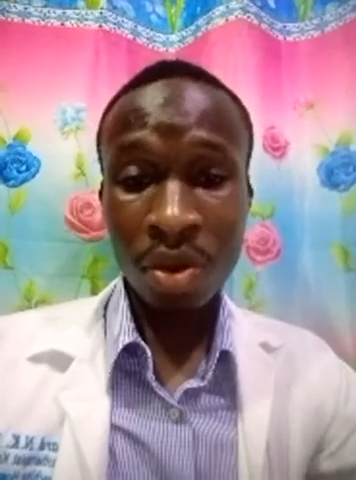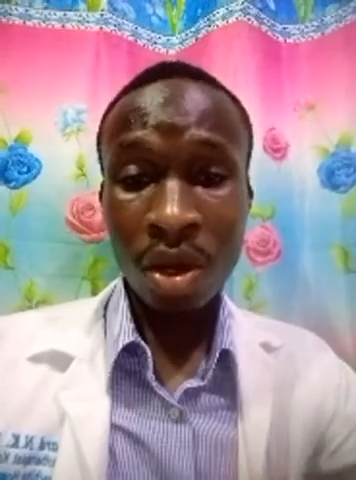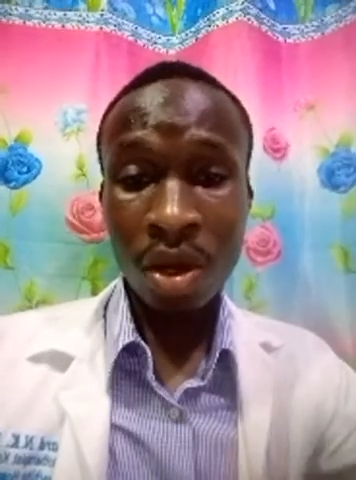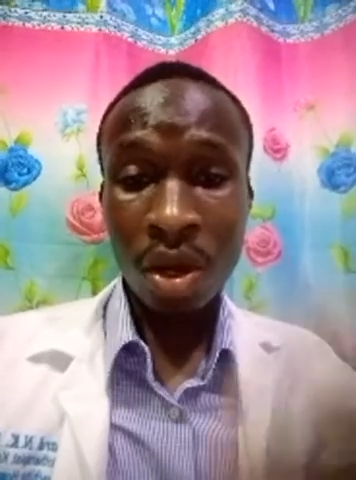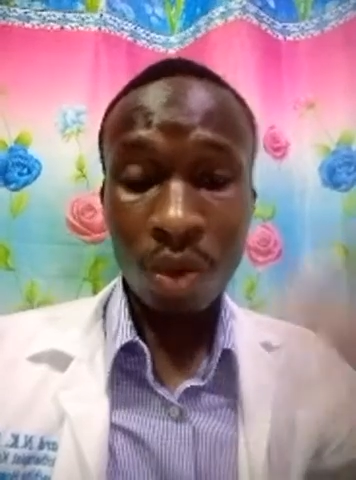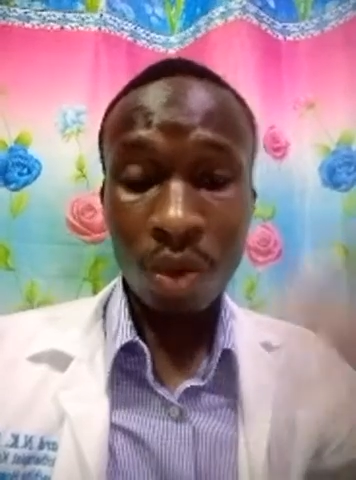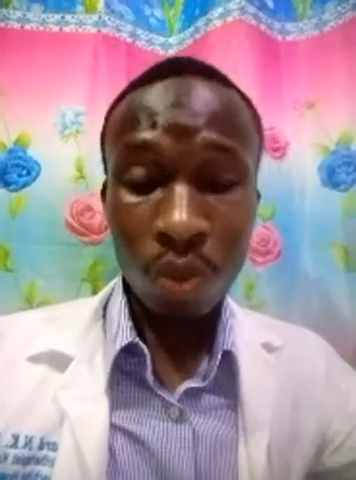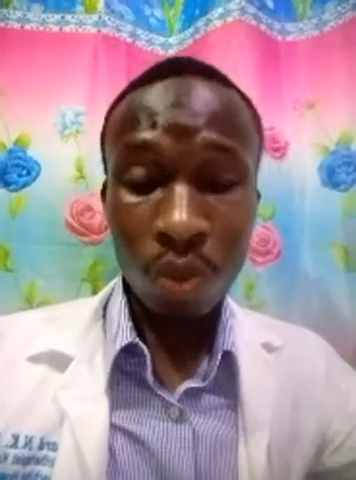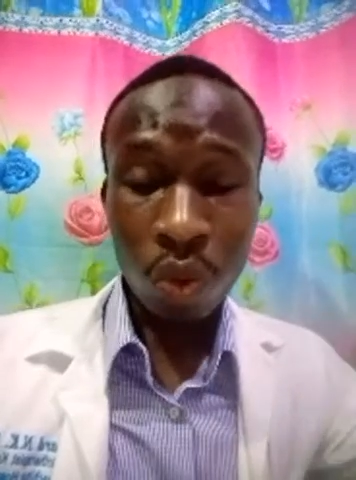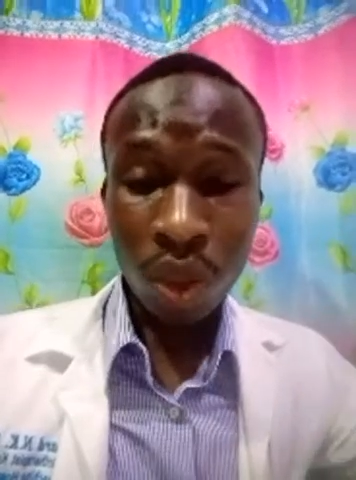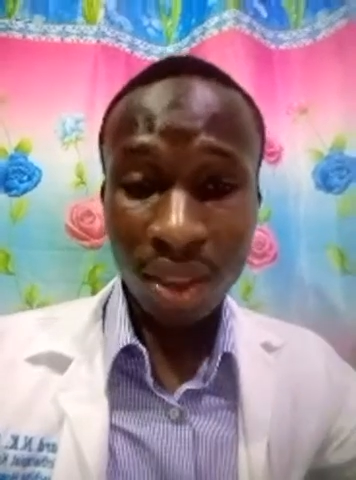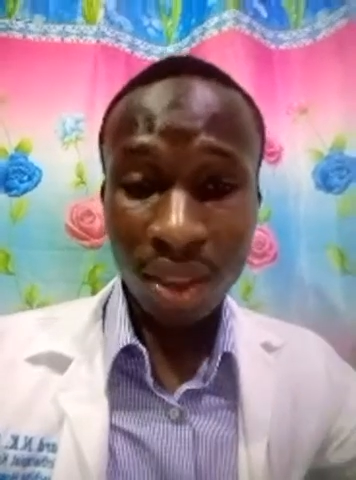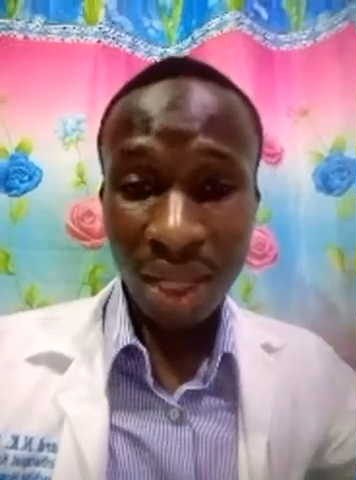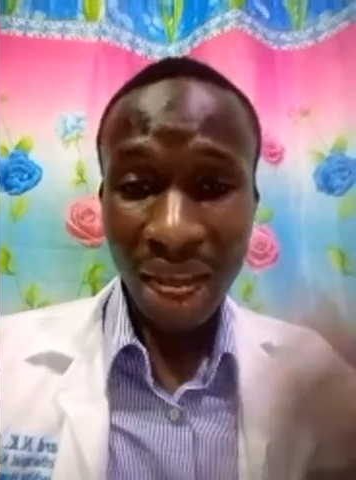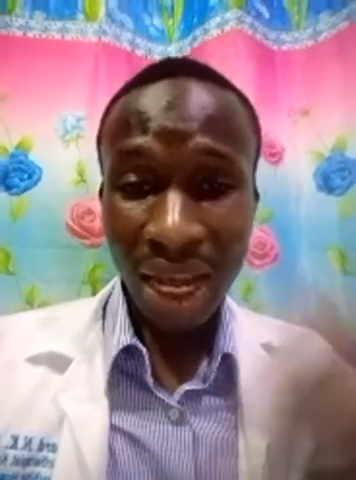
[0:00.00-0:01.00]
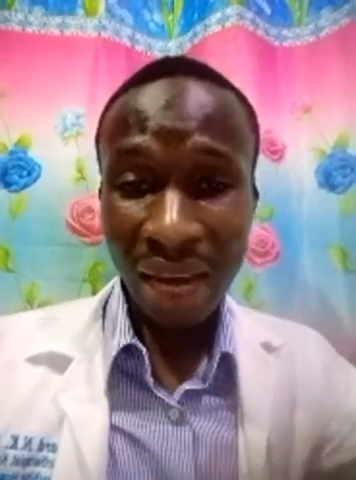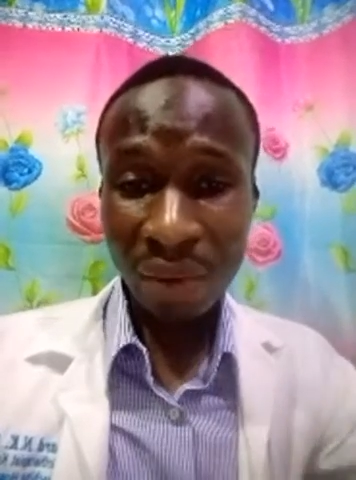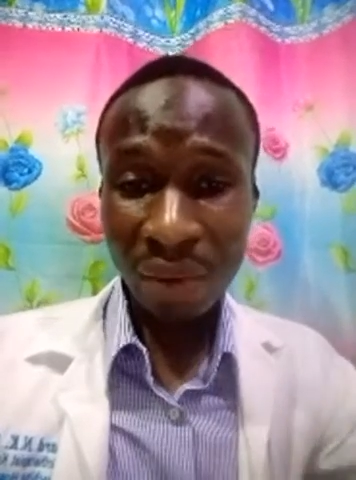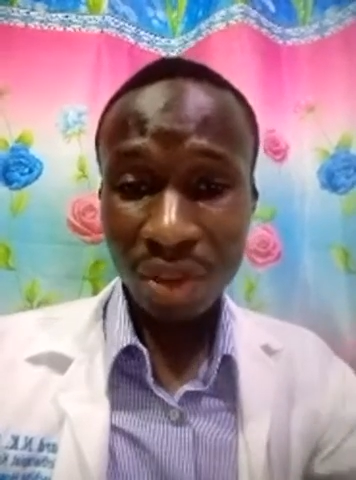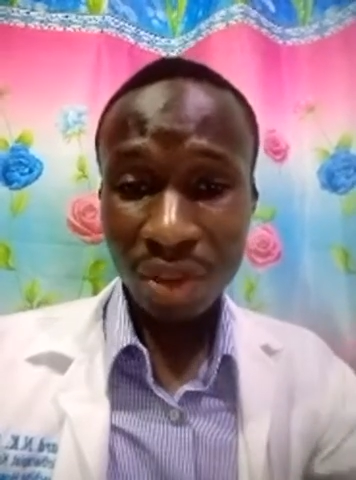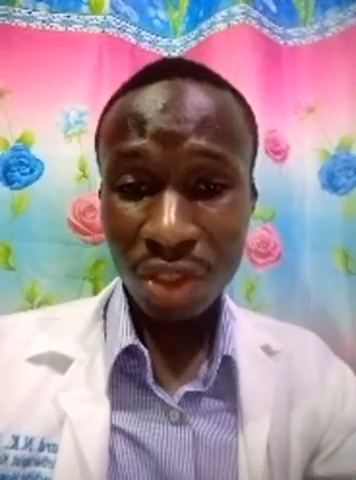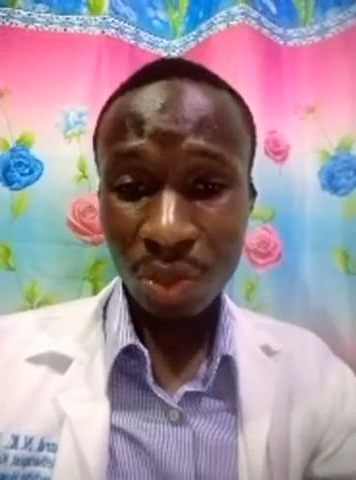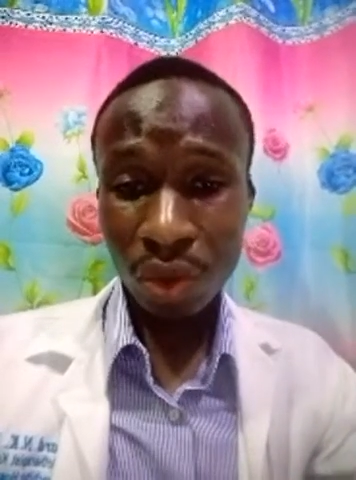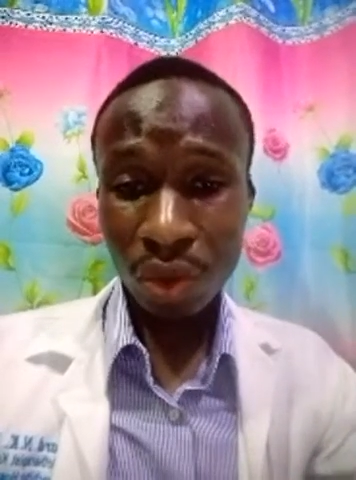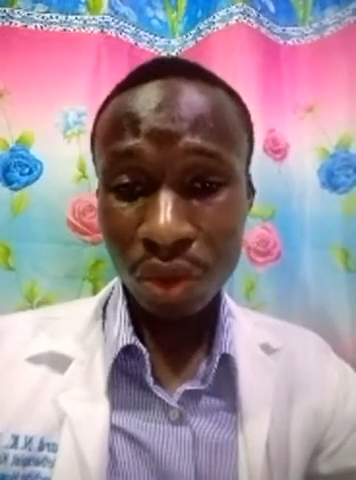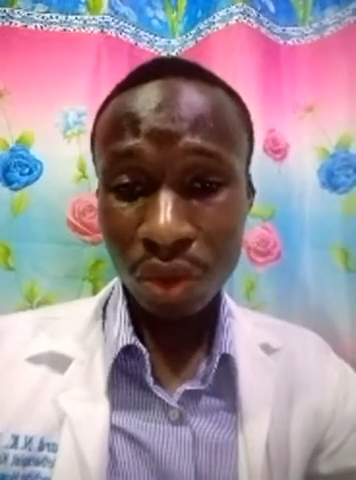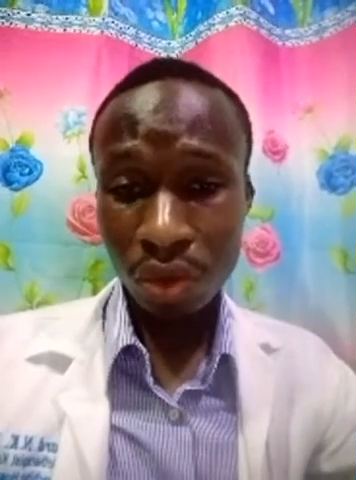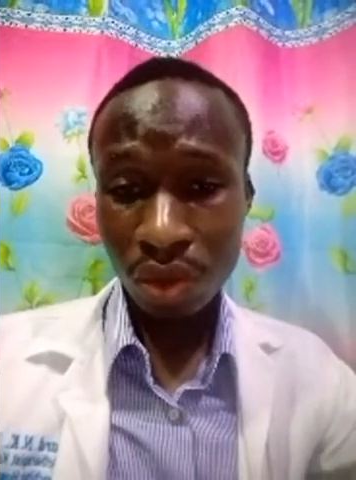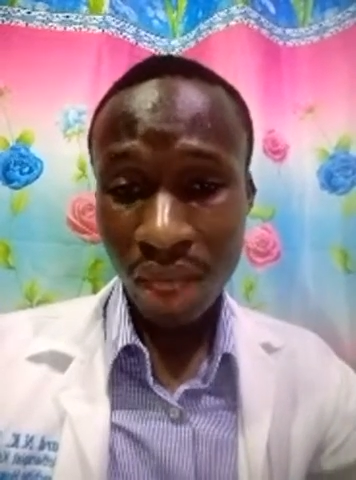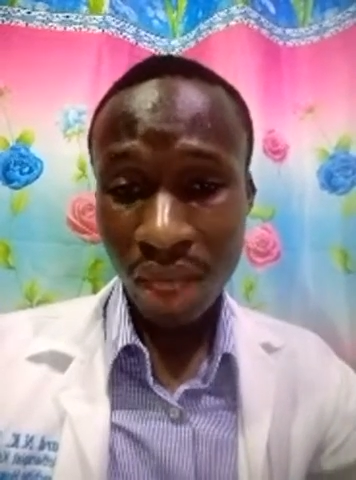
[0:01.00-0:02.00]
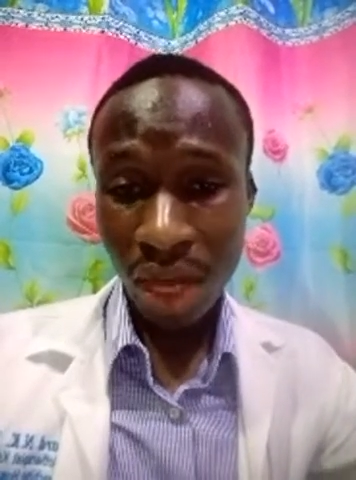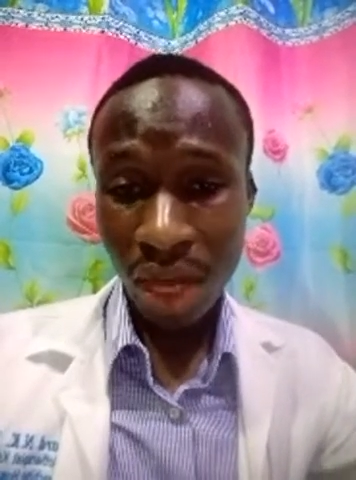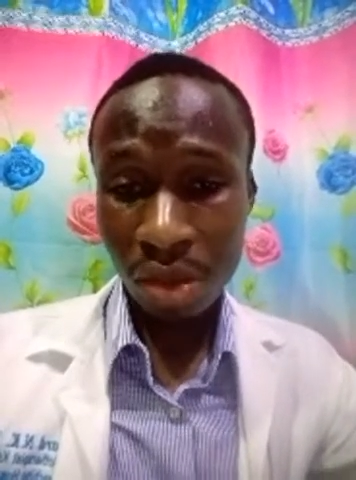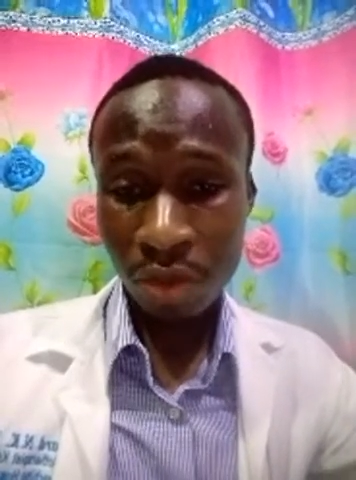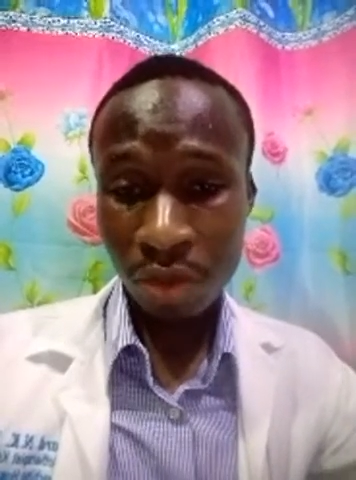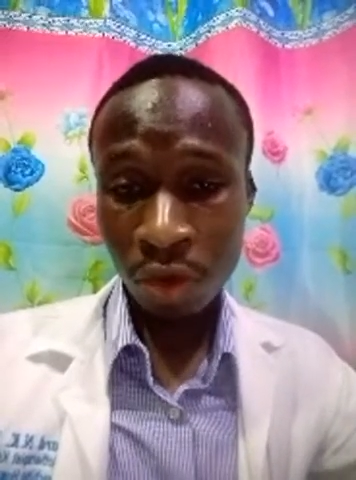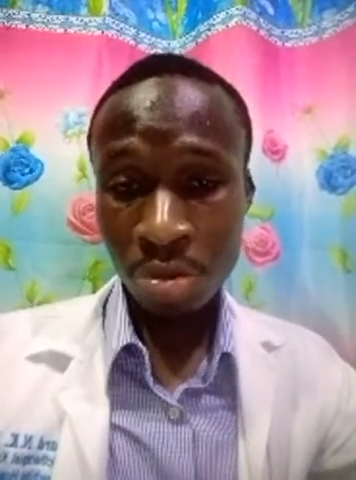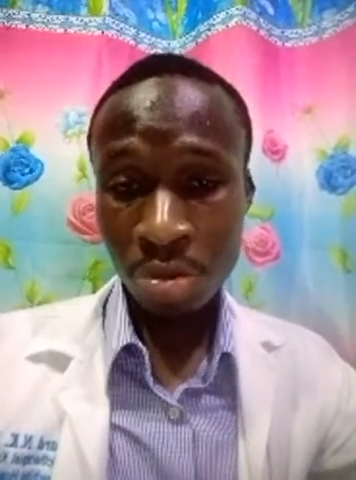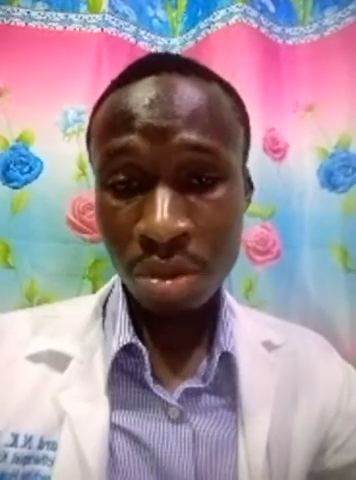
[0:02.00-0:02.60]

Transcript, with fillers: what are we supposed to look out for before